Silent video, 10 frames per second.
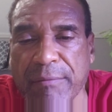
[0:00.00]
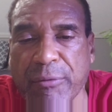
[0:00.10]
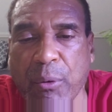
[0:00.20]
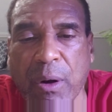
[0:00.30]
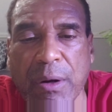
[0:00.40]

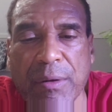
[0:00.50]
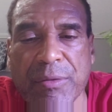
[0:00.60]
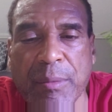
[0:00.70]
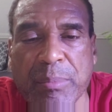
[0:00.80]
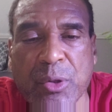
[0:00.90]
For
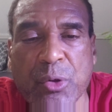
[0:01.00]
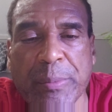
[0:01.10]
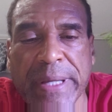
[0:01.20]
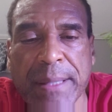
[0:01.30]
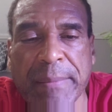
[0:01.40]
the
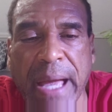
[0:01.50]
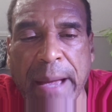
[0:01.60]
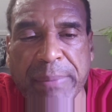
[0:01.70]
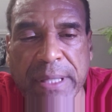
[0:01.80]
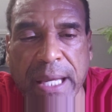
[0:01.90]
Bluebeam
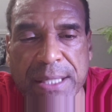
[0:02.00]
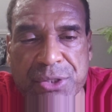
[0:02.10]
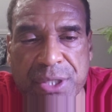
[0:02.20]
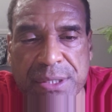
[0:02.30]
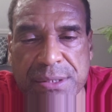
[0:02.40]

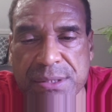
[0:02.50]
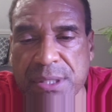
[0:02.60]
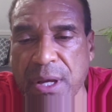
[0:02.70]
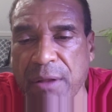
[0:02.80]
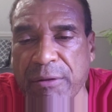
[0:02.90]
applications,
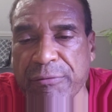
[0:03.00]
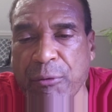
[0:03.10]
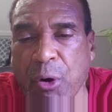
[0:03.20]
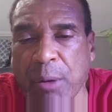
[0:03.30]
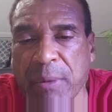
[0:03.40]
the
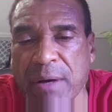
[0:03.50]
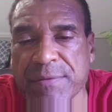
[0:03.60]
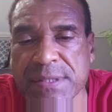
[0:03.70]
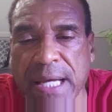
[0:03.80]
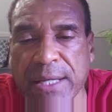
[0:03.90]
form of
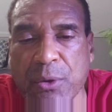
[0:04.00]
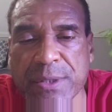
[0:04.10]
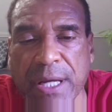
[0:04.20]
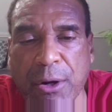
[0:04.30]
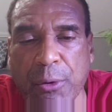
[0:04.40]

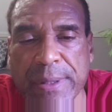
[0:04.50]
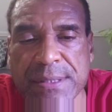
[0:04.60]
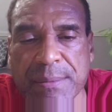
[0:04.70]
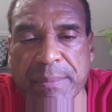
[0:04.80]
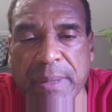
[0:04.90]

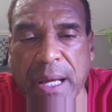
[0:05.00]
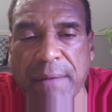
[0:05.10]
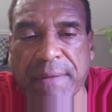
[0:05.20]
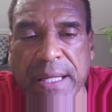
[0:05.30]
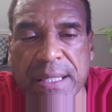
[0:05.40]
psychoterrorism
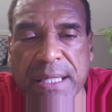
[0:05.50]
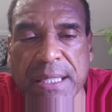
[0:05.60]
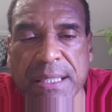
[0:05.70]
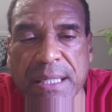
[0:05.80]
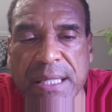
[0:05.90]
they
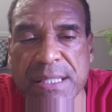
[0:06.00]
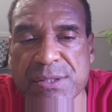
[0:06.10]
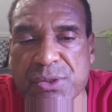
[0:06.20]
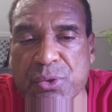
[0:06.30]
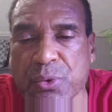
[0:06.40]
need
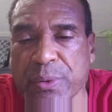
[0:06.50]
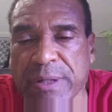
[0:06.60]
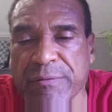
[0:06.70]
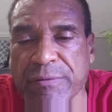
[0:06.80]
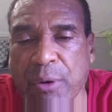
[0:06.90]
is to
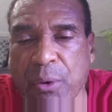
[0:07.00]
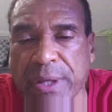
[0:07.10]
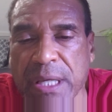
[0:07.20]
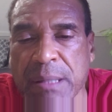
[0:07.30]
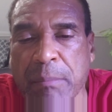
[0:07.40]

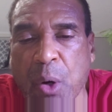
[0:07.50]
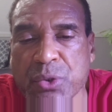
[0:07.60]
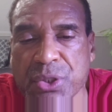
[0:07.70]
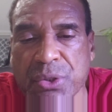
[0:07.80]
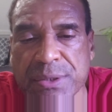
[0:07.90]
invoke
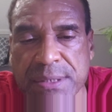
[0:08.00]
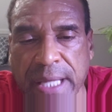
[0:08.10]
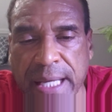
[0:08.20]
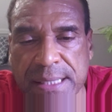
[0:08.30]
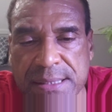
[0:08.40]
emotional
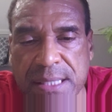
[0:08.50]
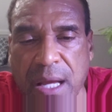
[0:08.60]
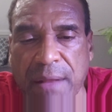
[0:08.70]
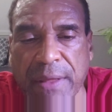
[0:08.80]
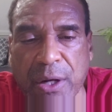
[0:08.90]
states
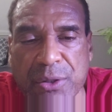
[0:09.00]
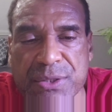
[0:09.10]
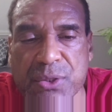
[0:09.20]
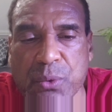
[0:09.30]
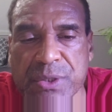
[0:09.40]
that are
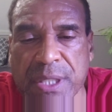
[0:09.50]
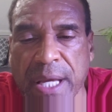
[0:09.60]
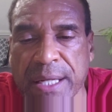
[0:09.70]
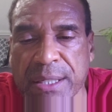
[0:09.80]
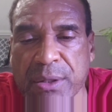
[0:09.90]

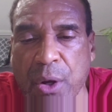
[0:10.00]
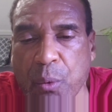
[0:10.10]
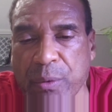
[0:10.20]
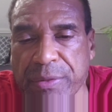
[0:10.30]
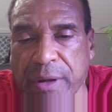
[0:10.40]
associated
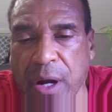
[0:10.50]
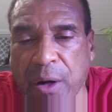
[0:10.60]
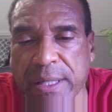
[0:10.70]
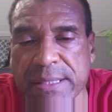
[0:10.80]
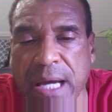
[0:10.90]
with the
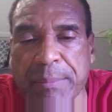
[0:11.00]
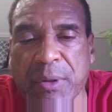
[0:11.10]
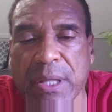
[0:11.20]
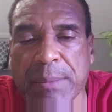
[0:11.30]
archetypal